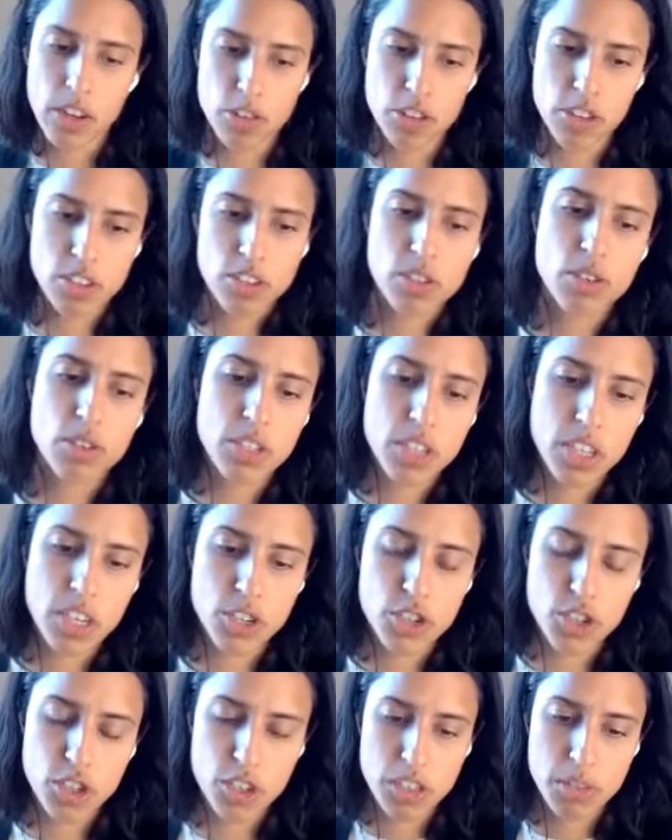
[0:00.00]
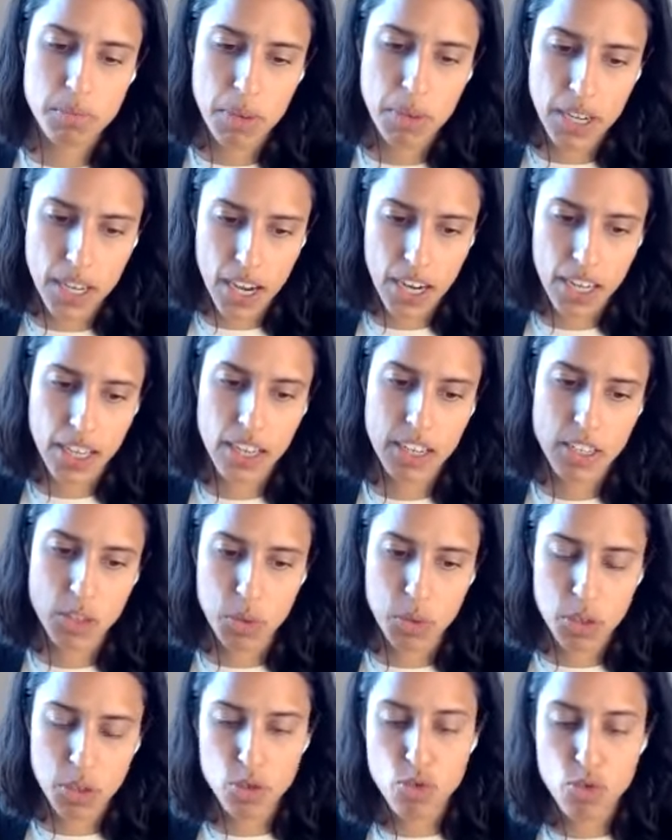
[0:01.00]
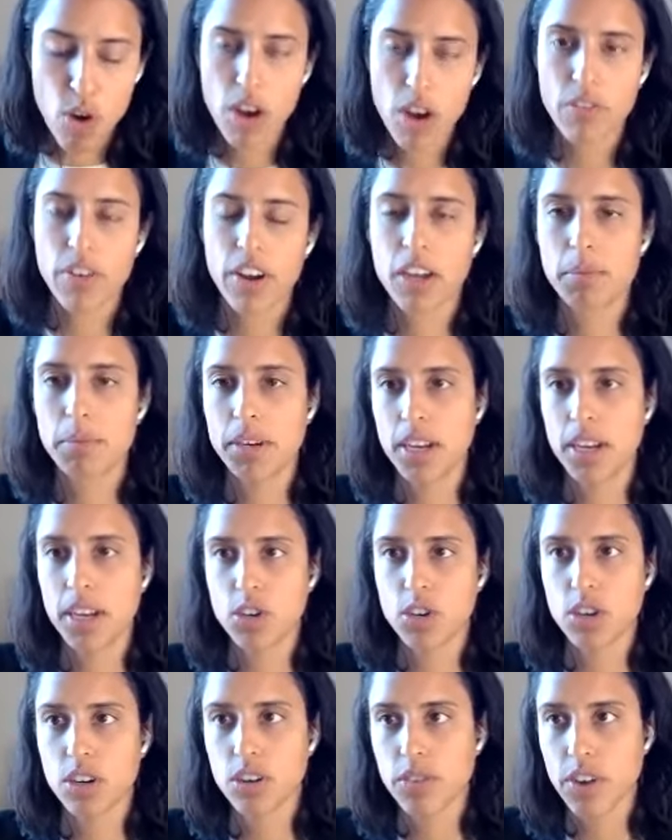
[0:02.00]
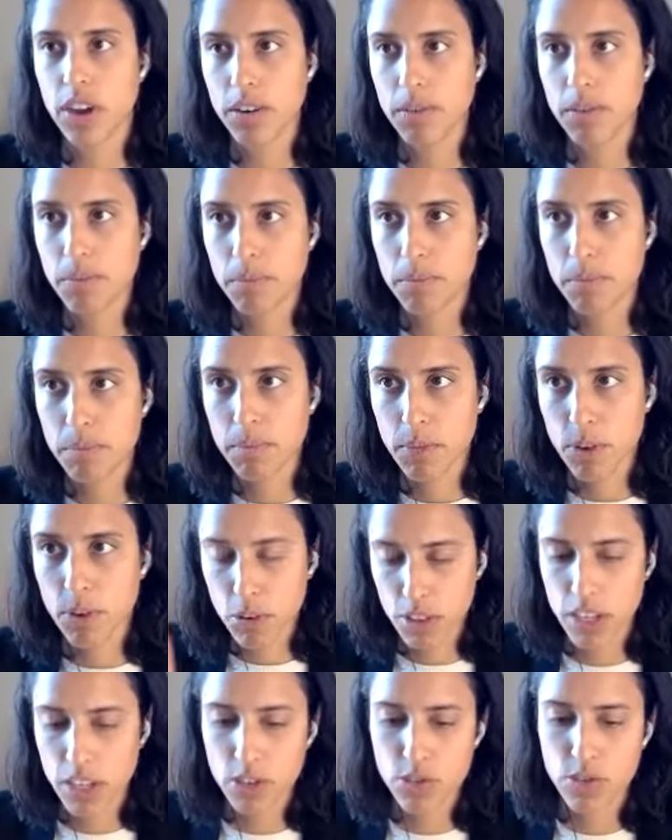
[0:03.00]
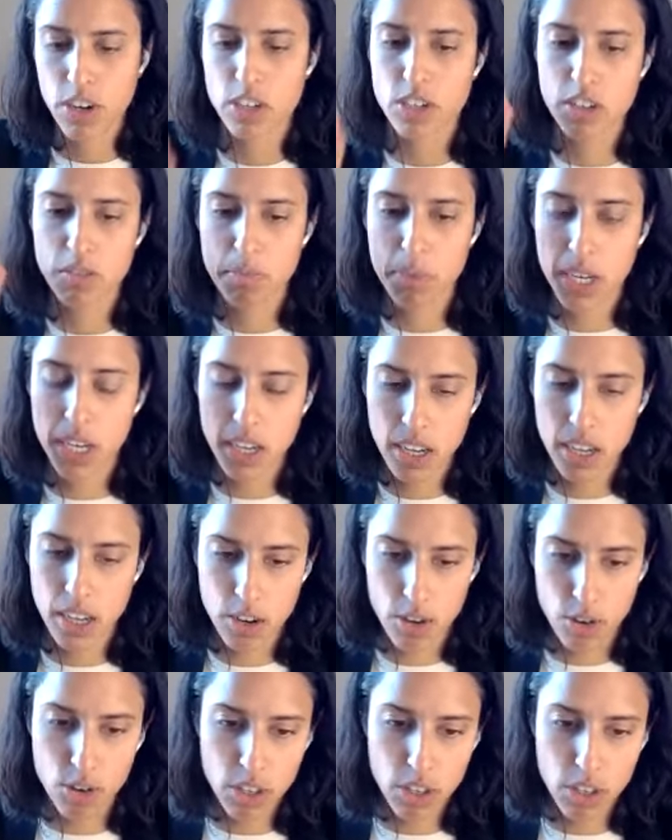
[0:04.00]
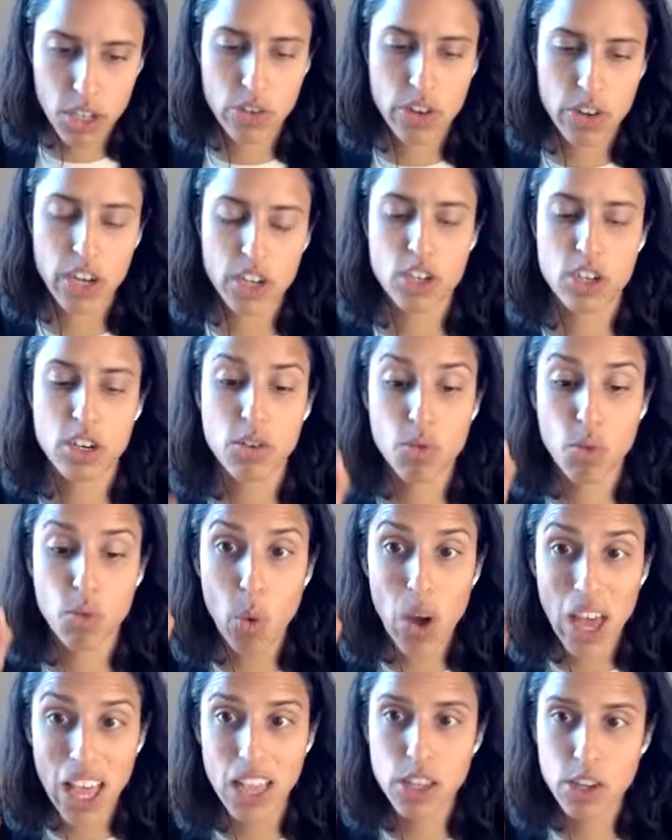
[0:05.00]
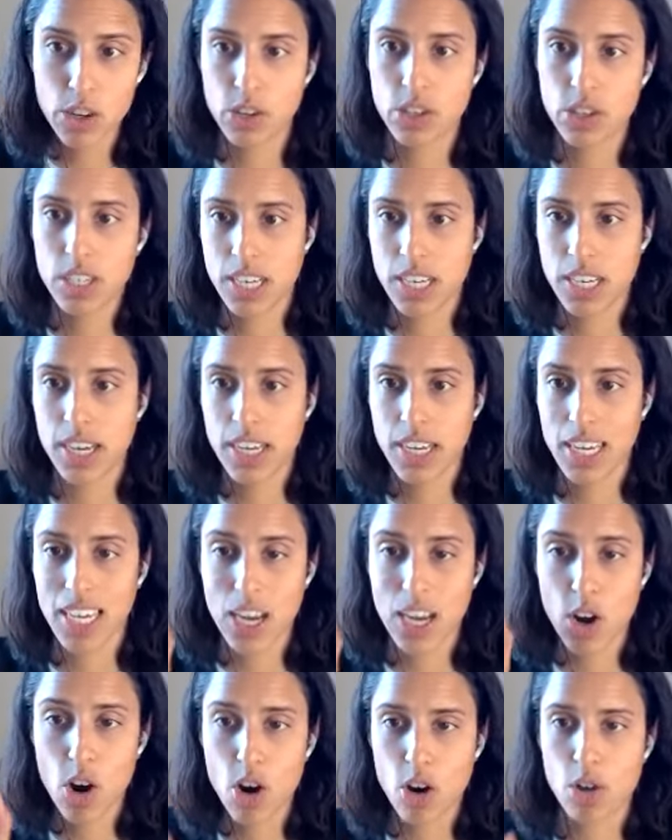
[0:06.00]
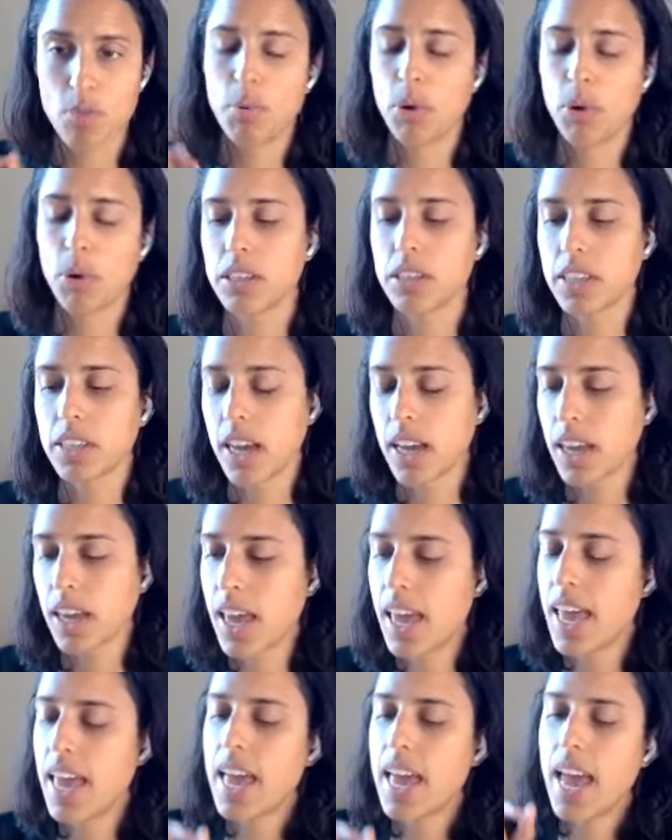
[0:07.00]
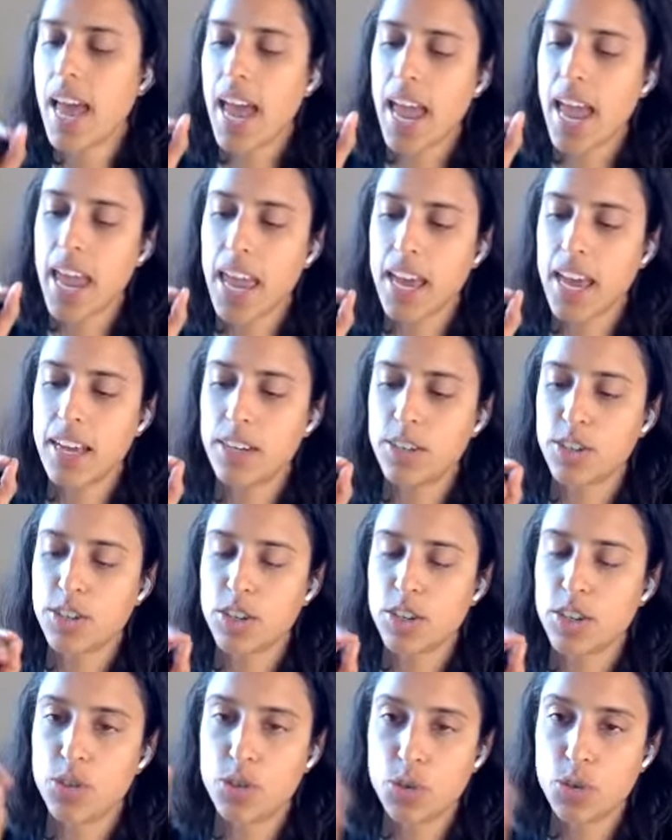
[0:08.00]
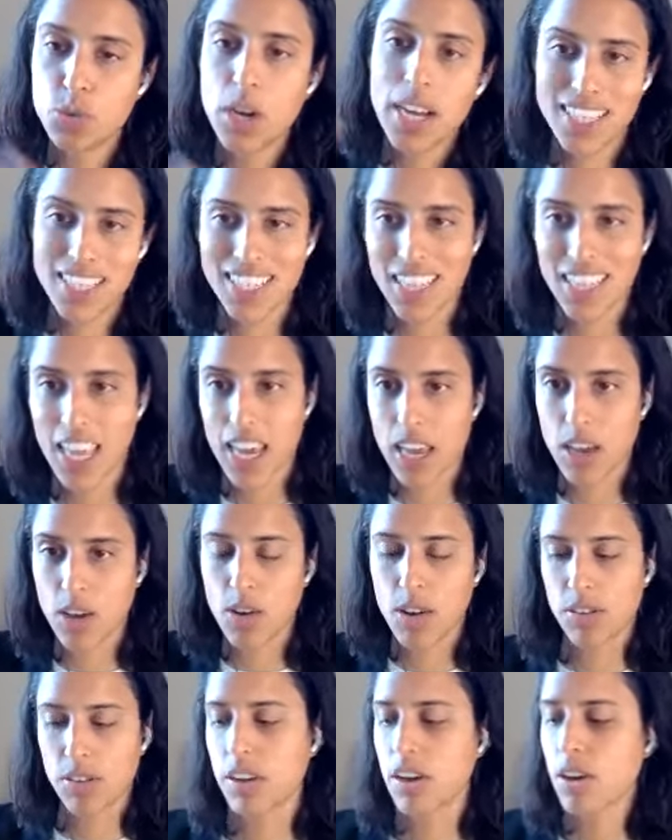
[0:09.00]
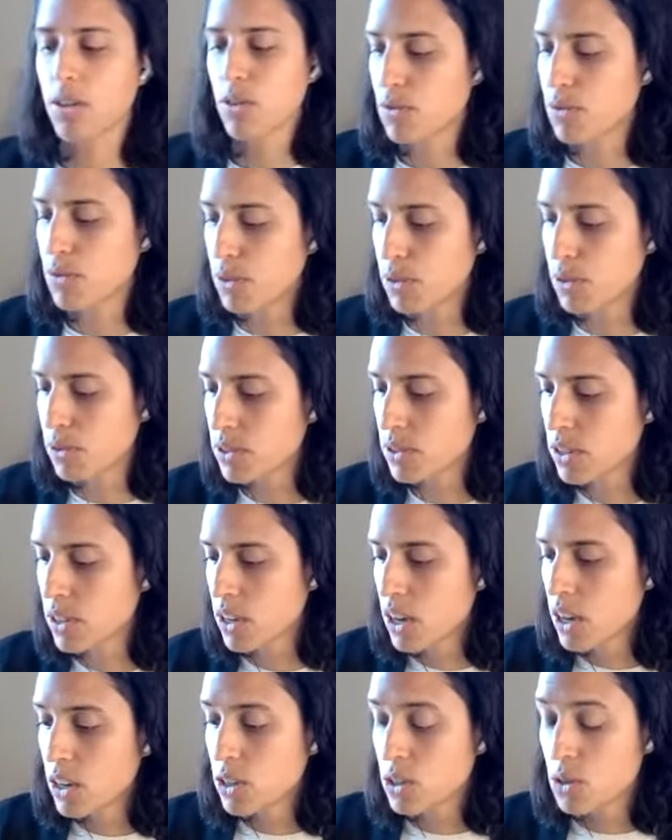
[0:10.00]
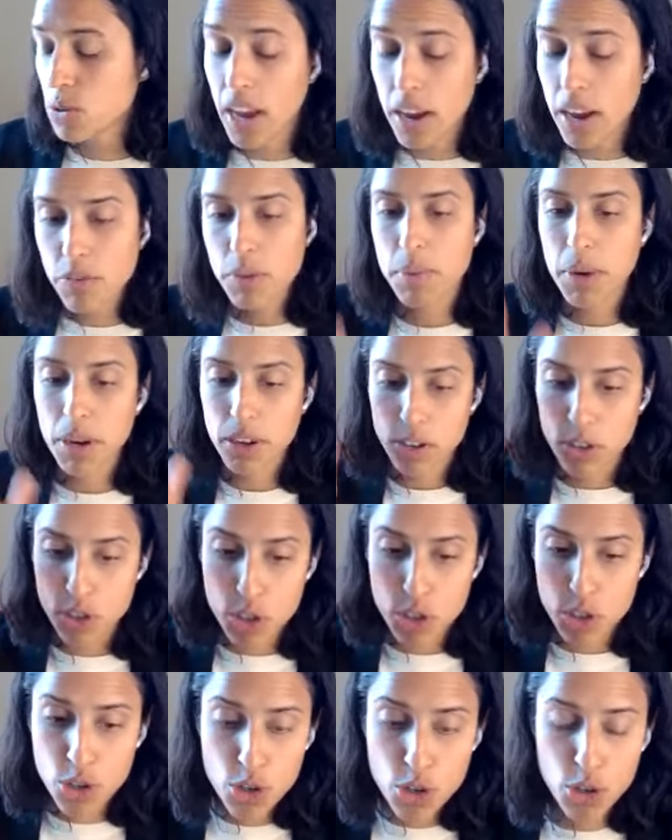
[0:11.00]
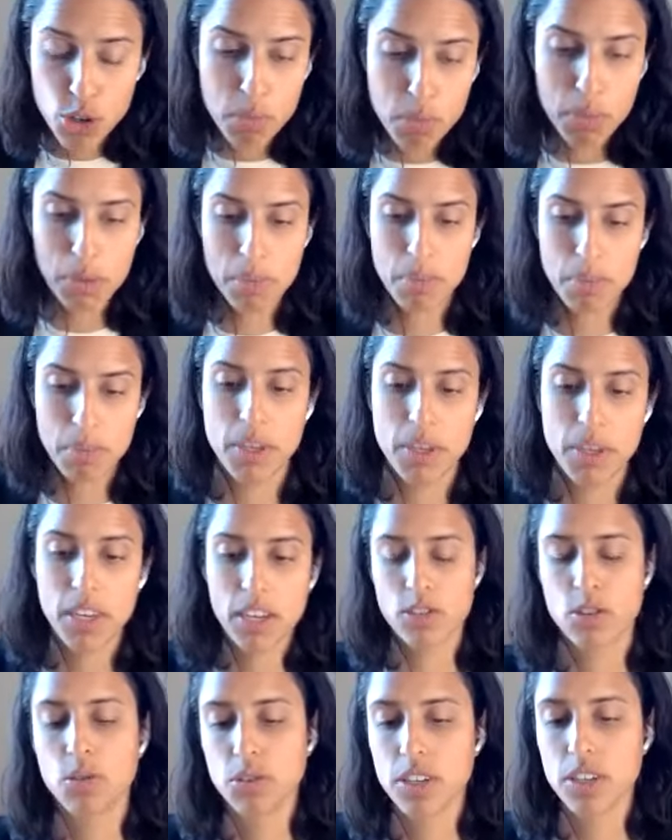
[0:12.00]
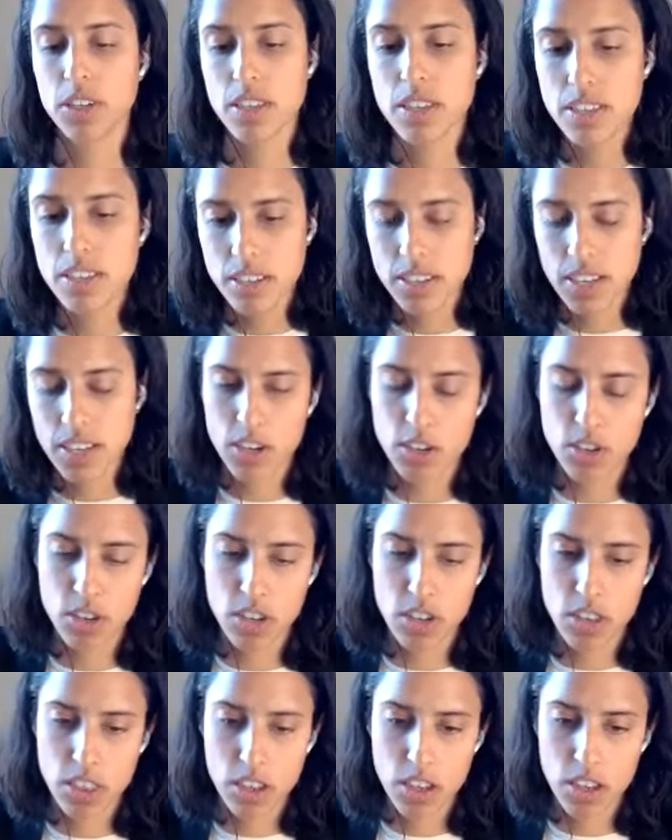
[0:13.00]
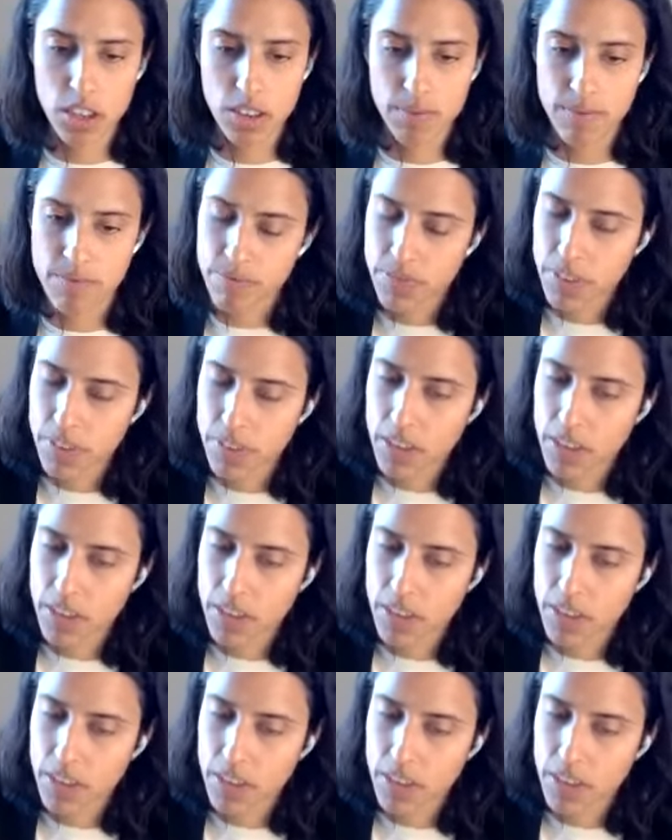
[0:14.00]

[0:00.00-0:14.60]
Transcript: allergy associations made guidelines with a strong recommendation around early introduction of peanut and early introduction of well cooked egg, again, hard boiled egg, and do not delay all the other foods. So every parent should be being told this. And this is actually the